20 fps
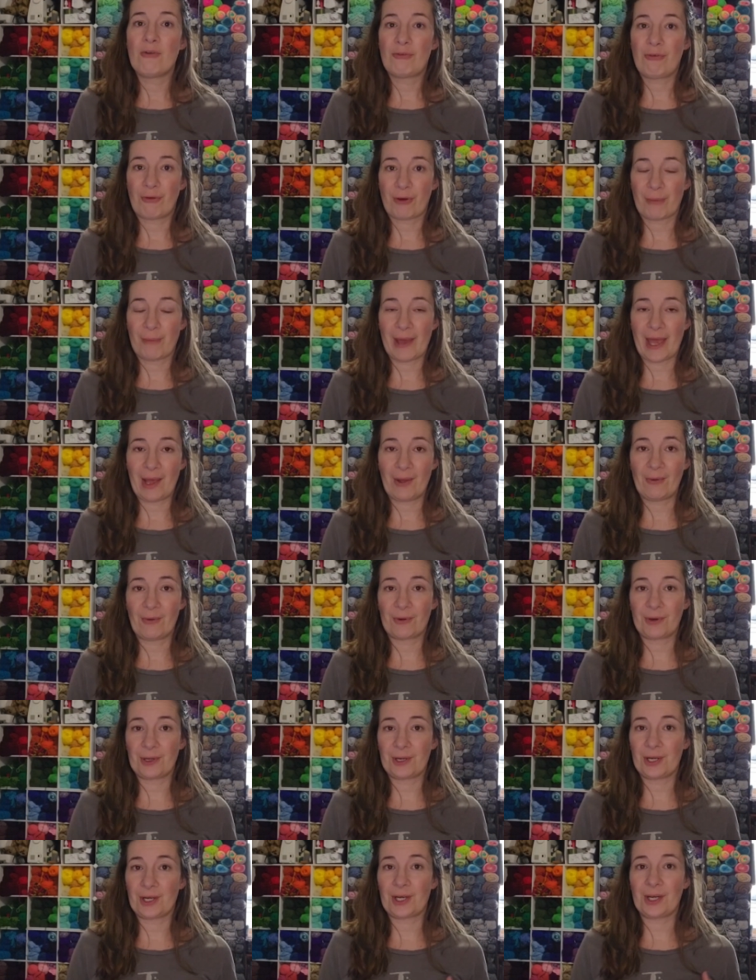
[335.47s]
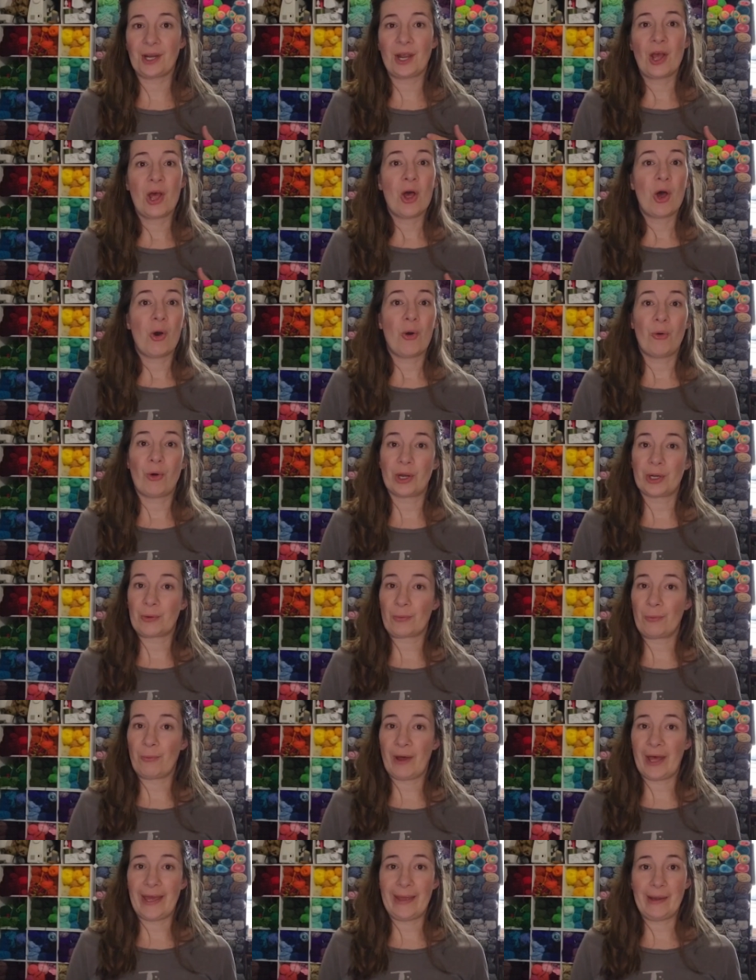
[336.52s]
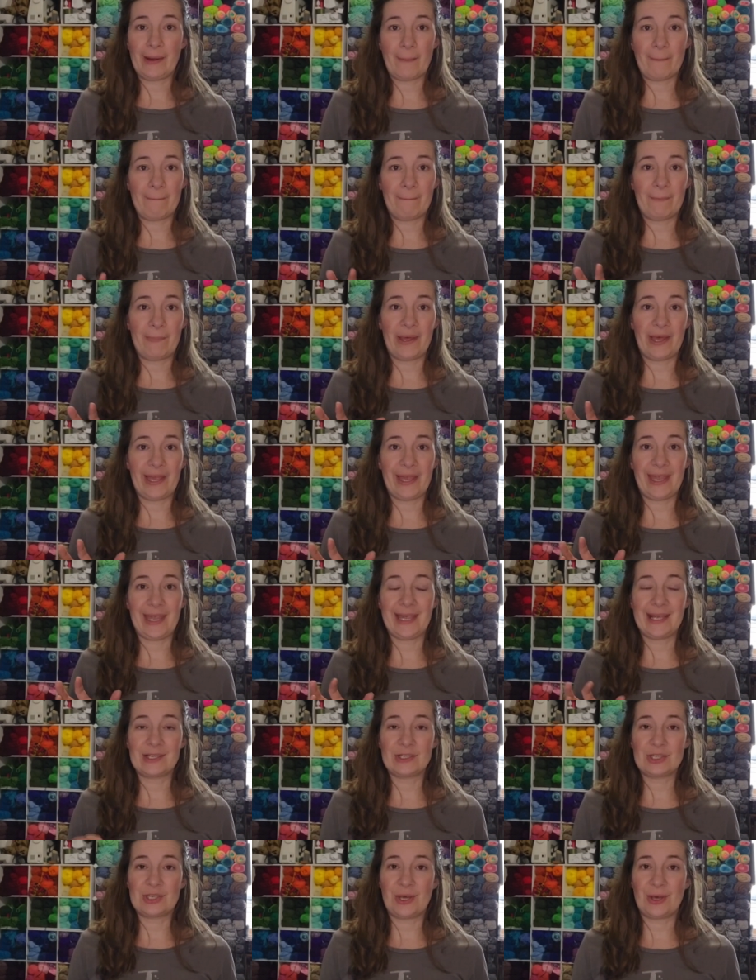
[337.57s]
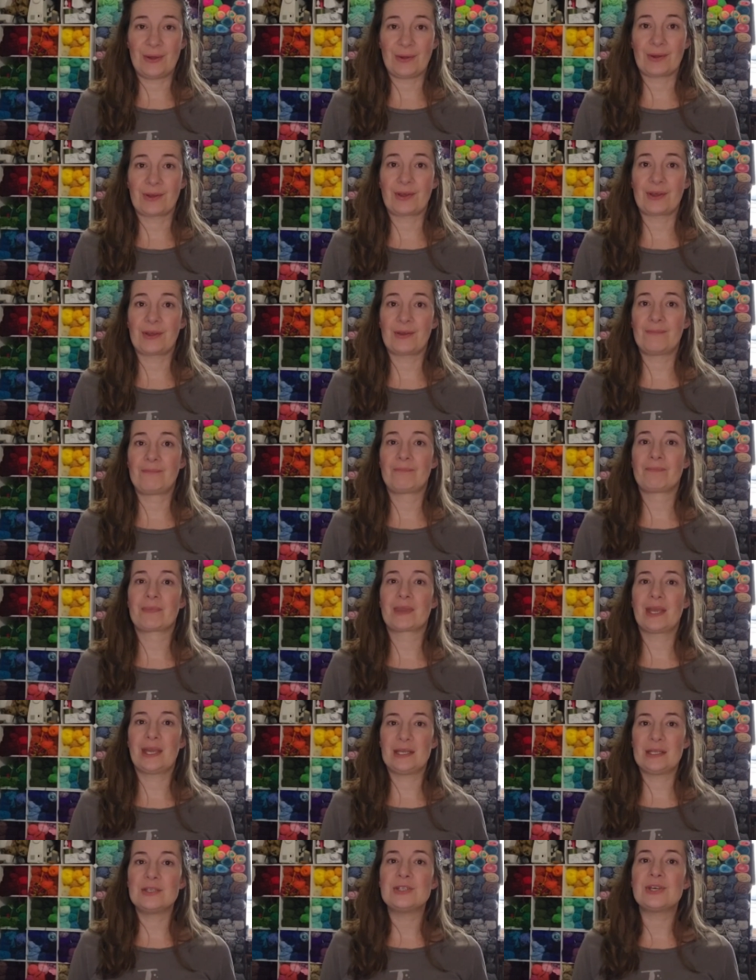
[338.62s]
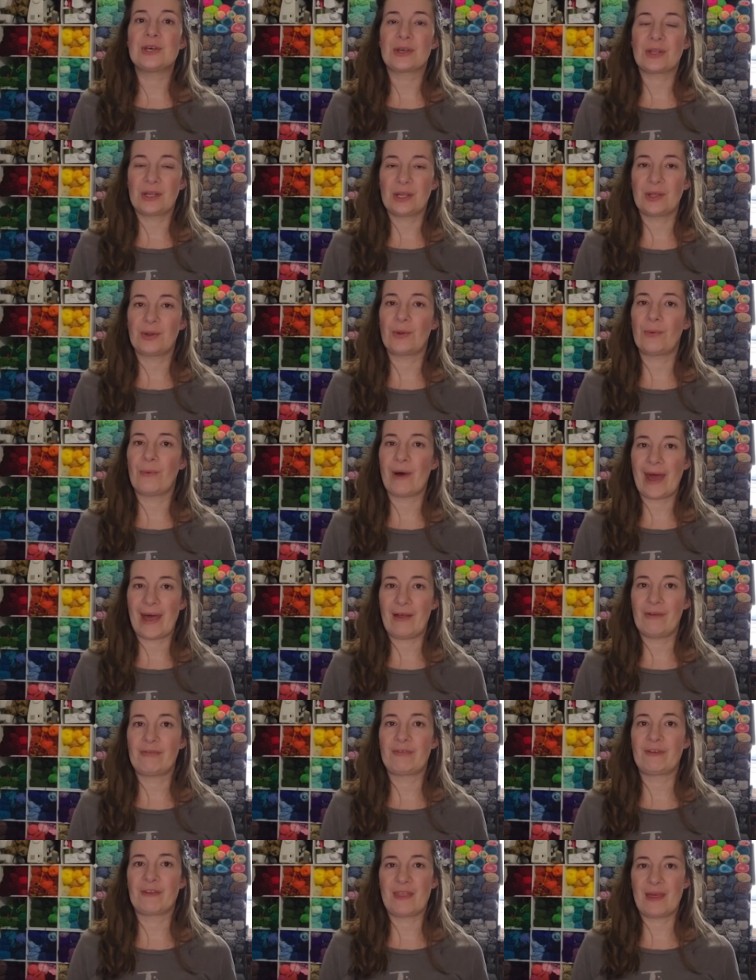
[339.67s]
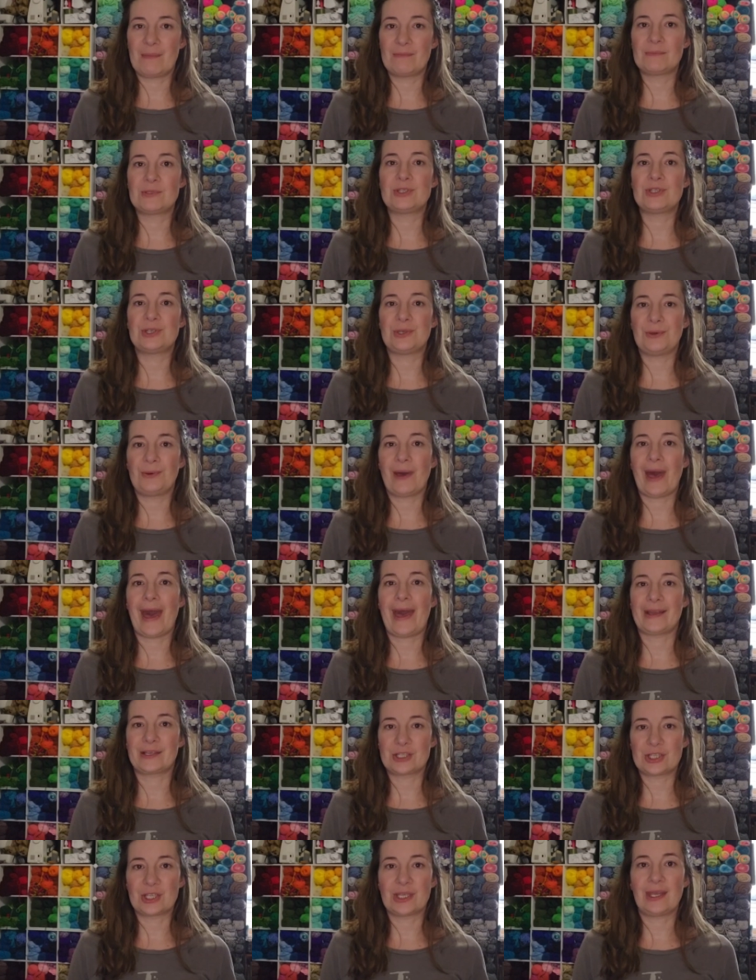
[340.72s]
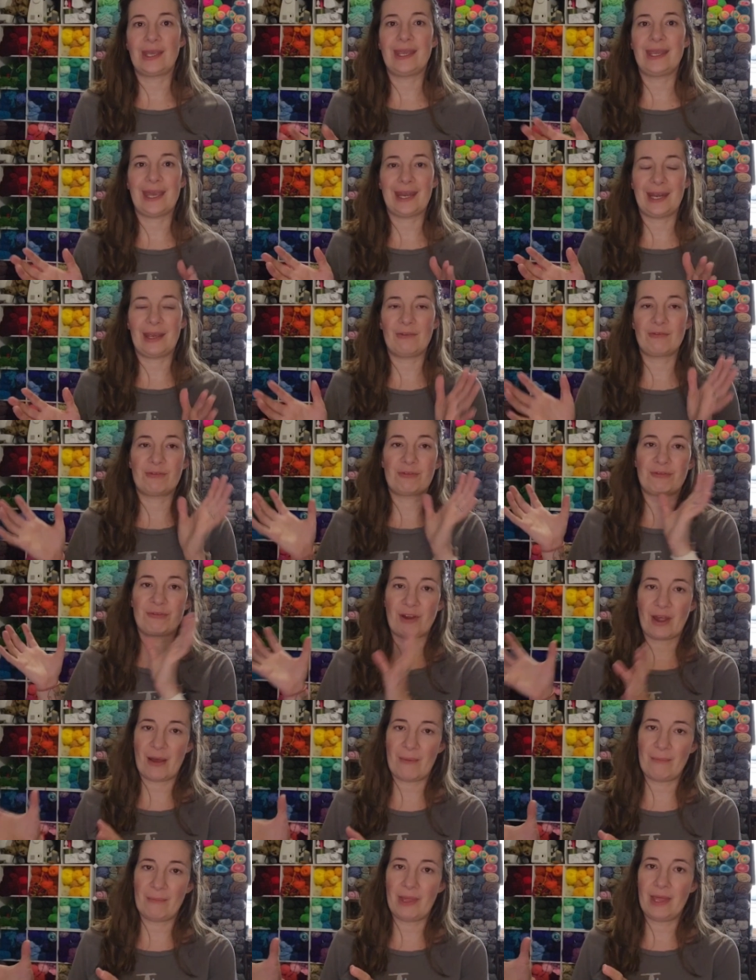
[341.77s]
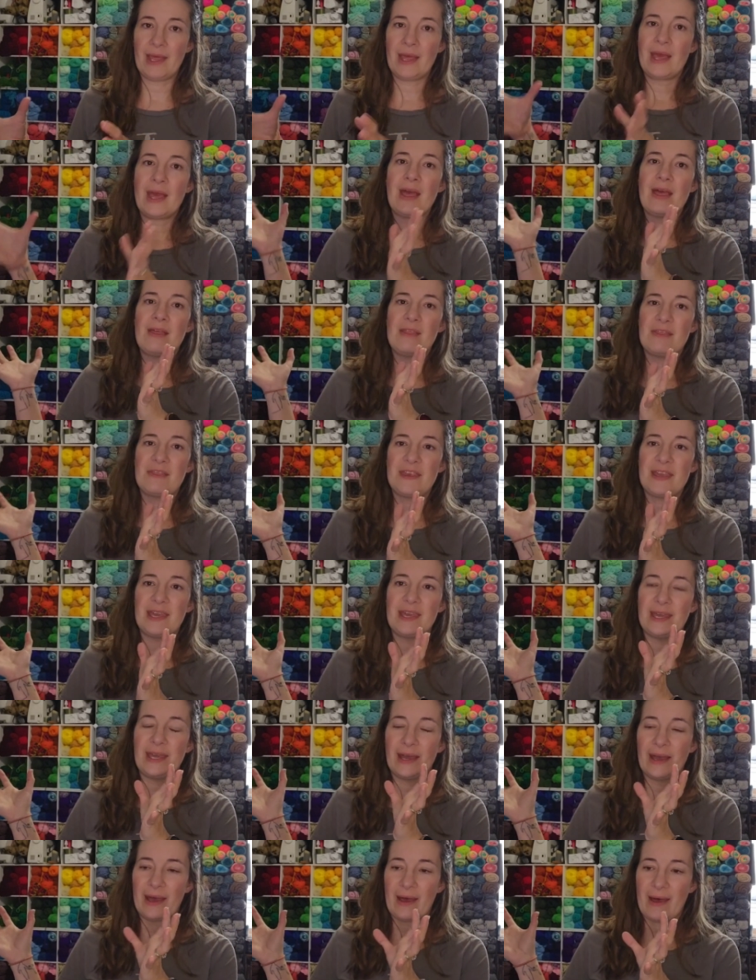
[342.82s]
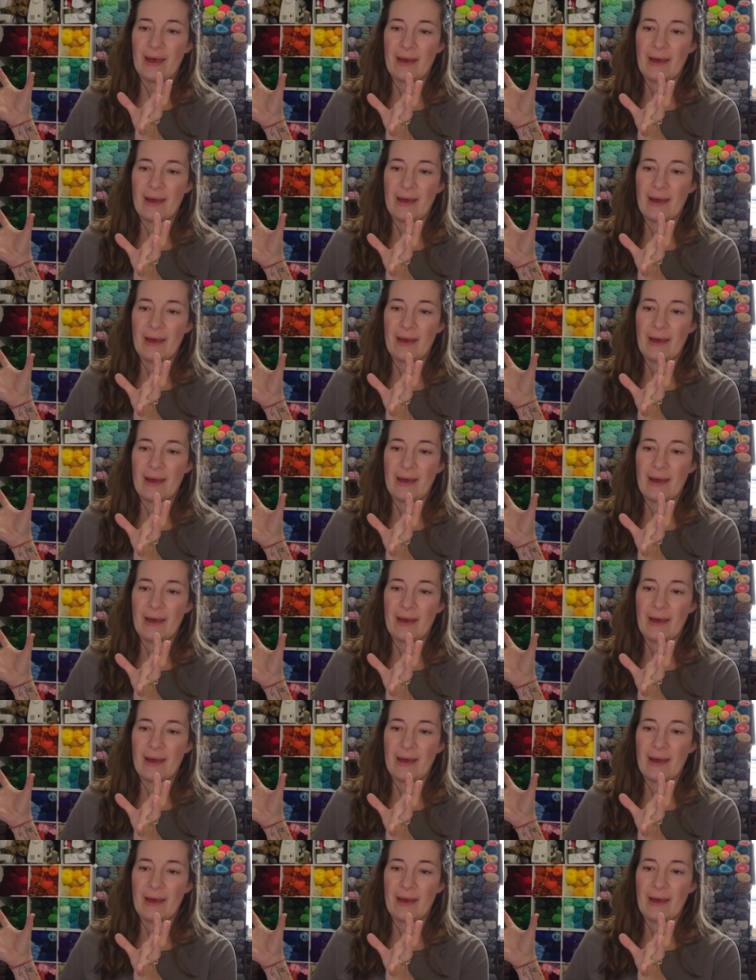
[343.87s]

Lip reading: for my order or what, but it took a little while for them to actually get it from the